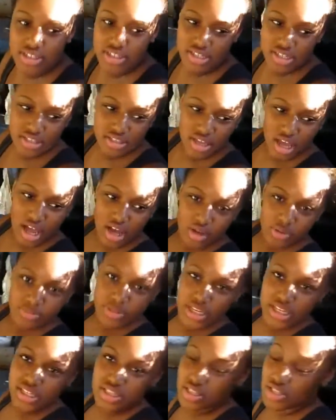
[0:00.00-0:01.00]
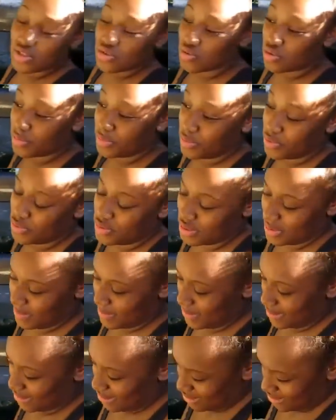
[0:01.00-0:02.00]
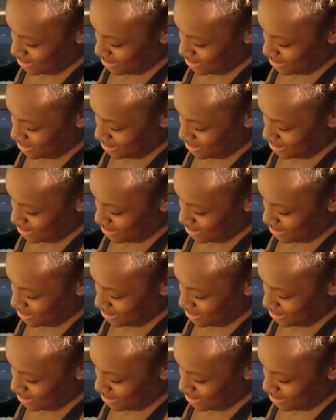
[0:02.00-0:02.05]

See, I hope they see you abusing me.